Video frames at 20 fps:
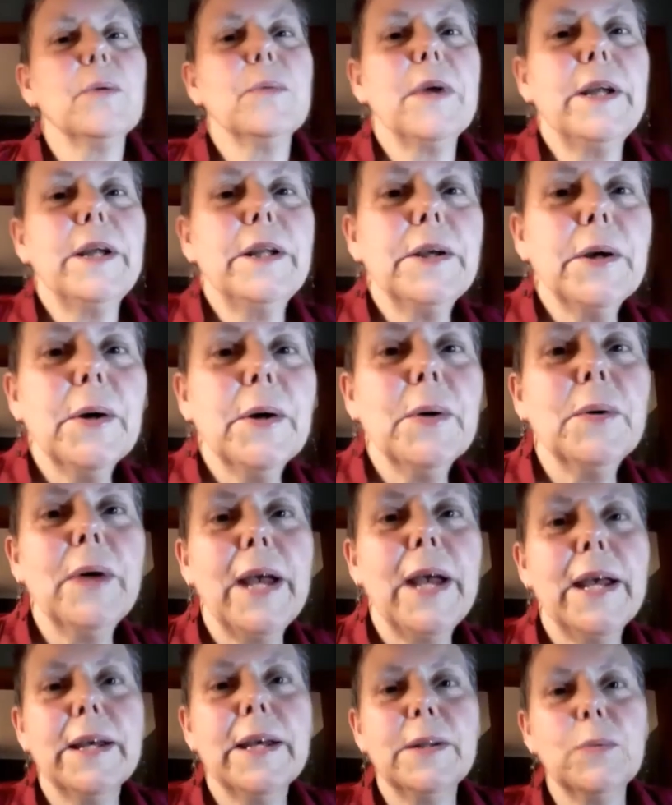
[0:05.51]
Radio,
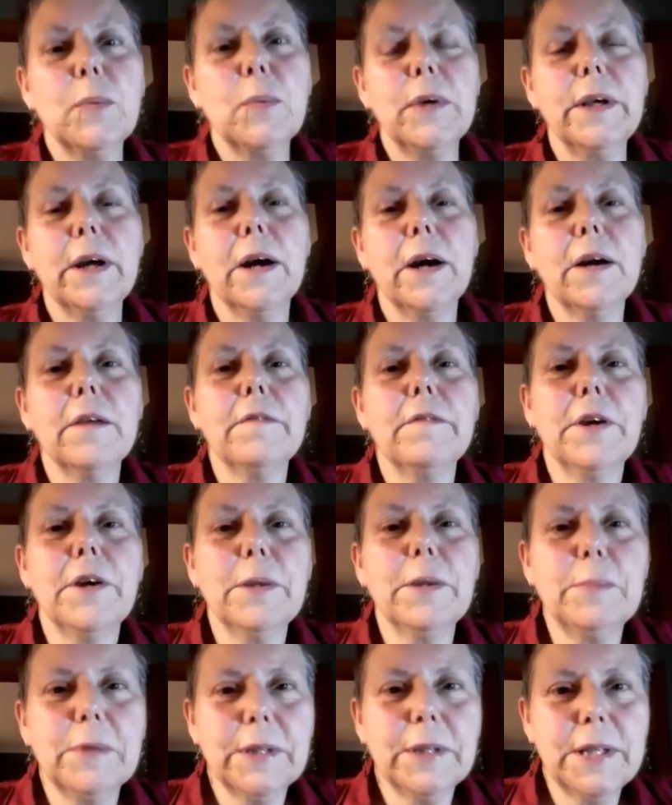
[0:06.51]
and we are
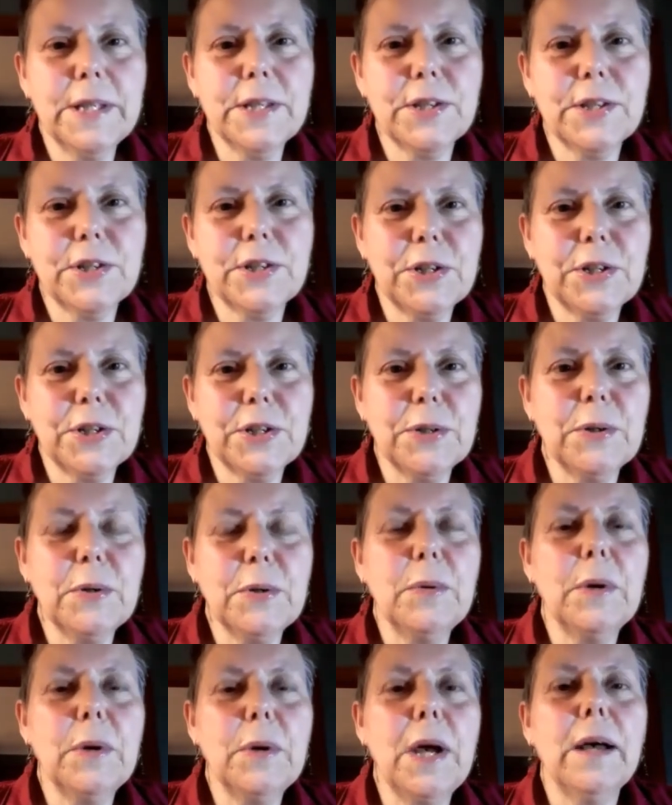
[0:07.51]
very pleased
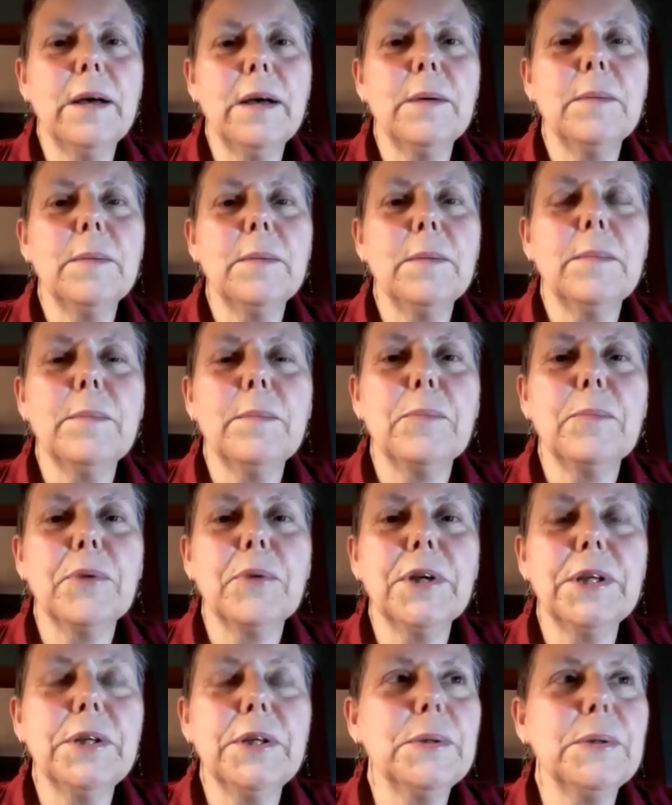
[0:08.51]
to
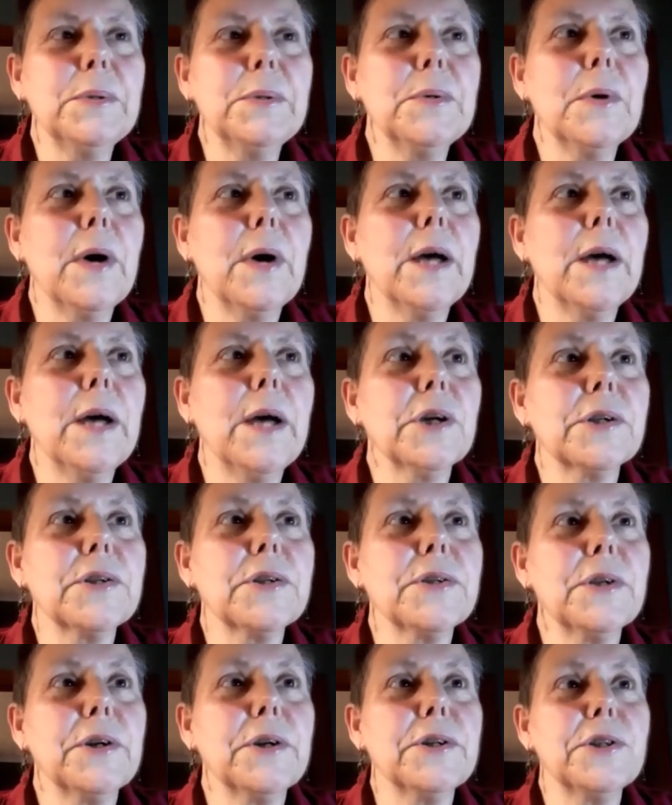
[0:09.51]
bring you Dr.
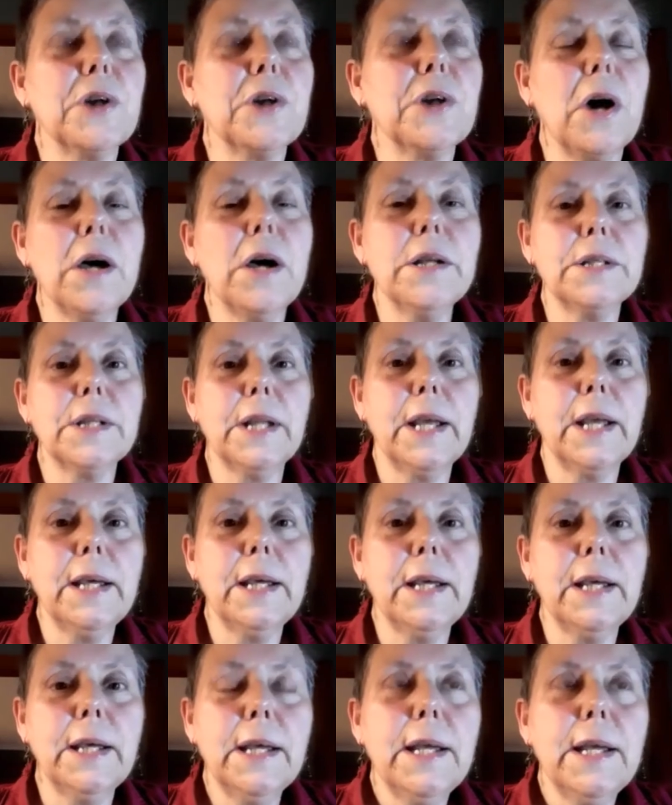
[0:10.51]
Sarah Dodd today.
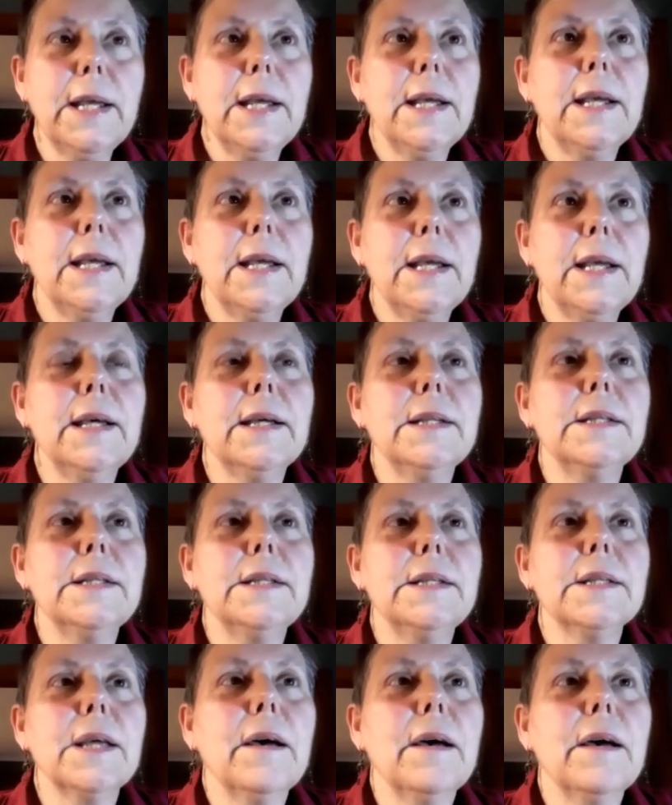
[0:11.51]
And
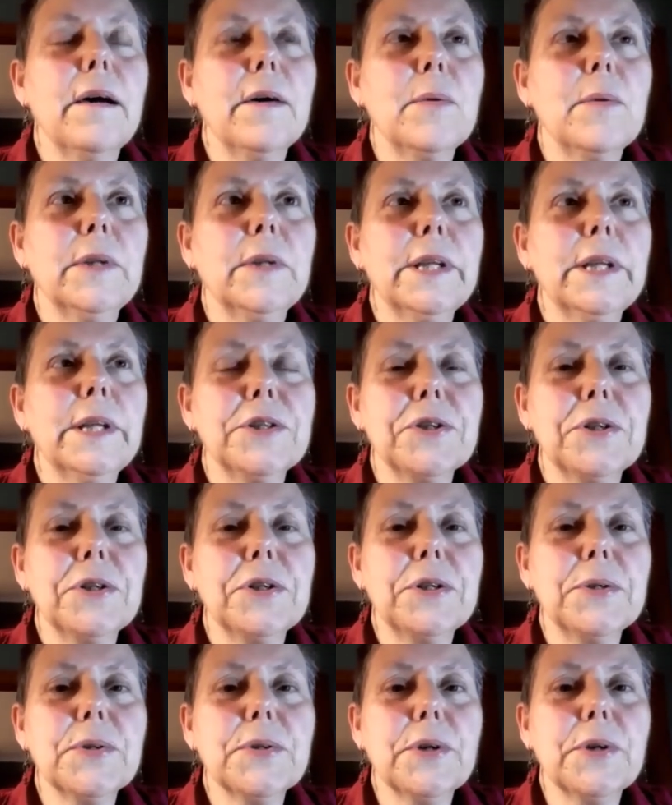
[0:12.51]
I will
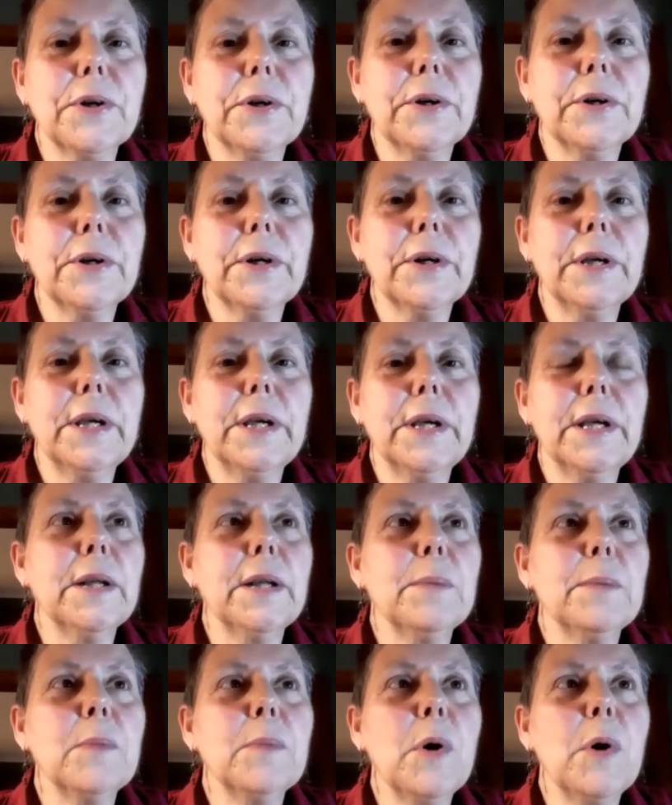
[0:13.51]
introduce her in
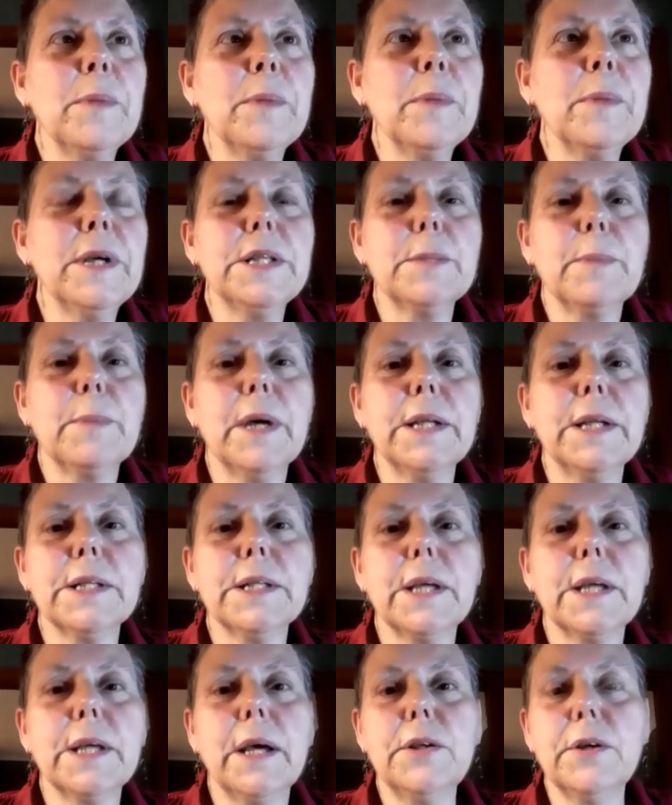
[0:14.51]
a moment, but
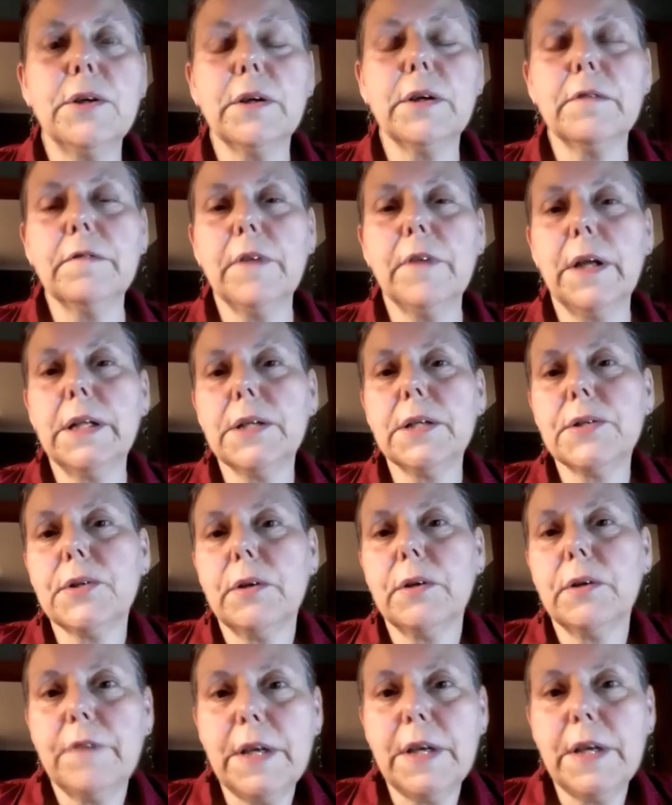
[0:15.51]
you can find us
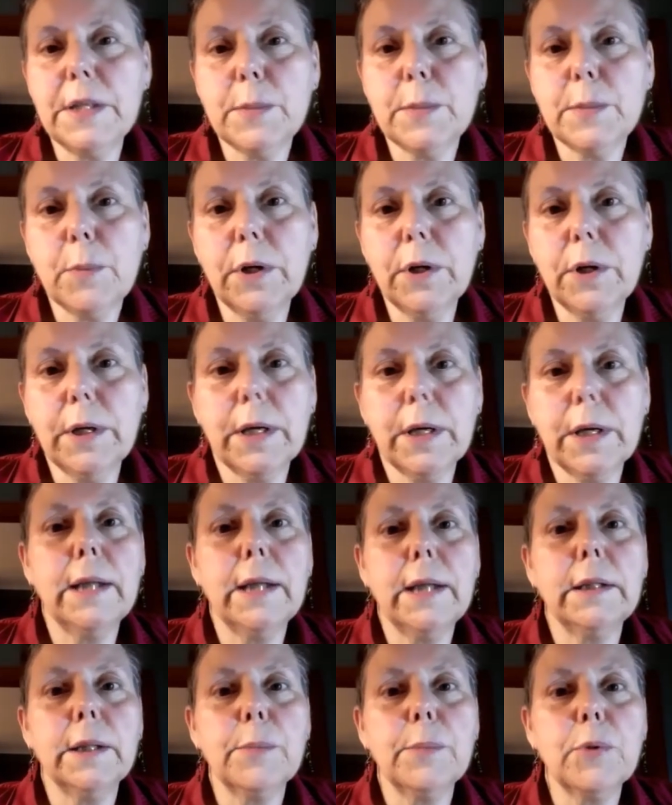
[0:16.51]
on Facebook
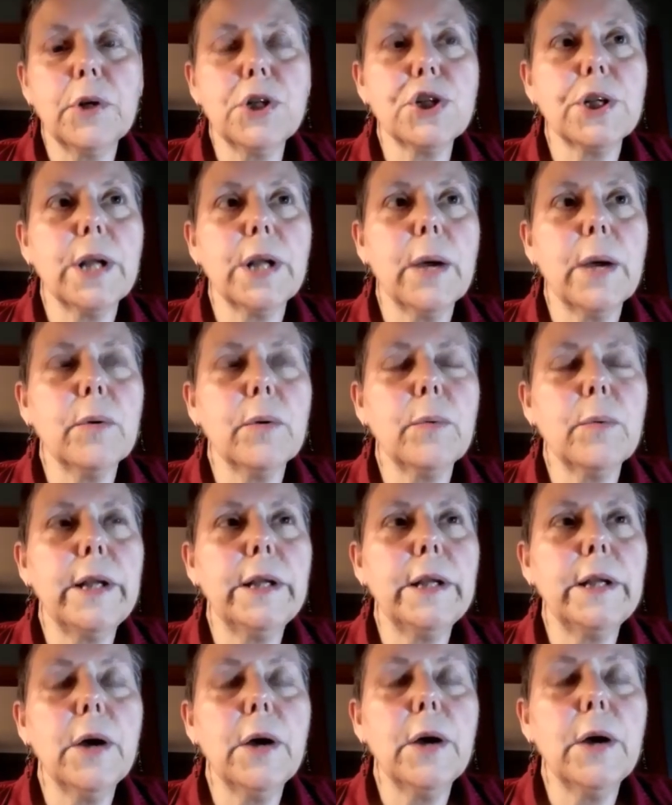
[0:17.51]
at Liberation Hour
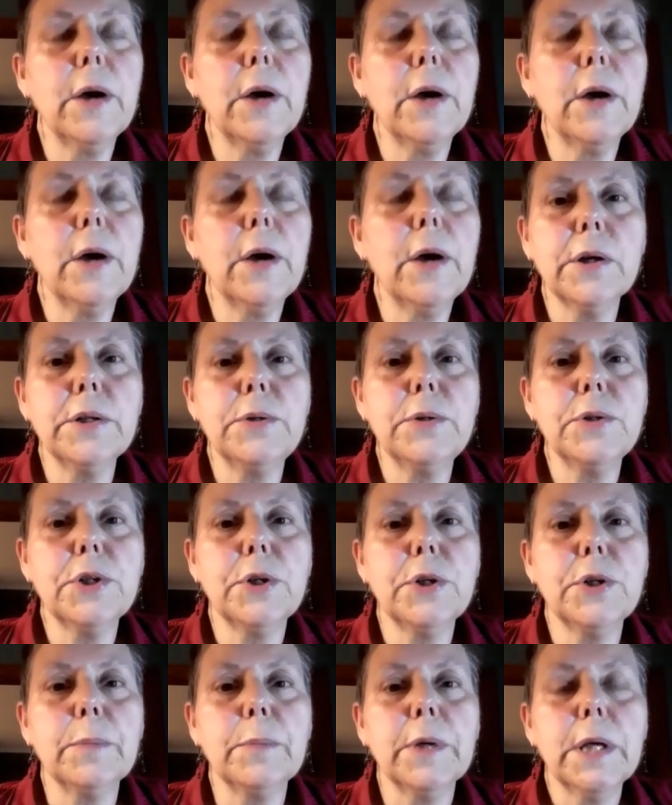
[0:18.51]
Radio and on
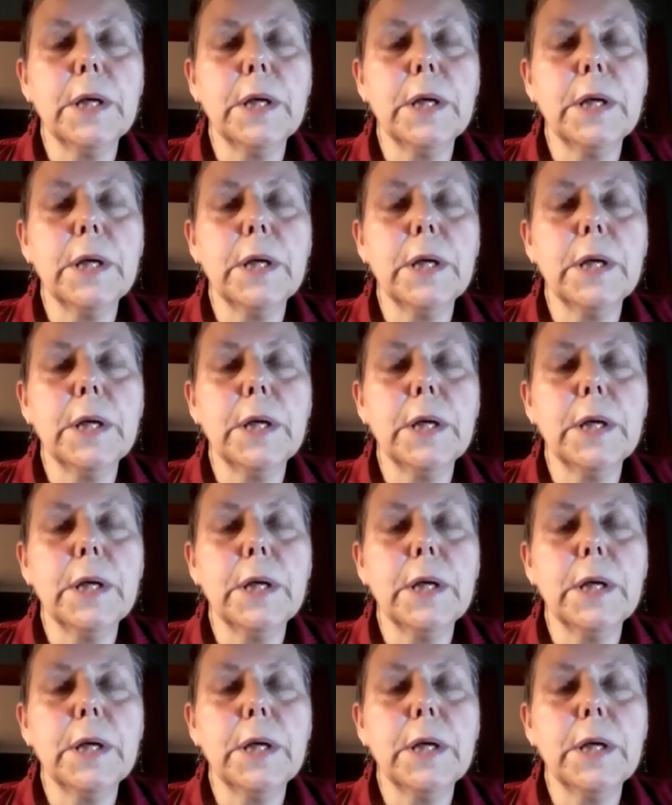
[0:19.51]
YouTube.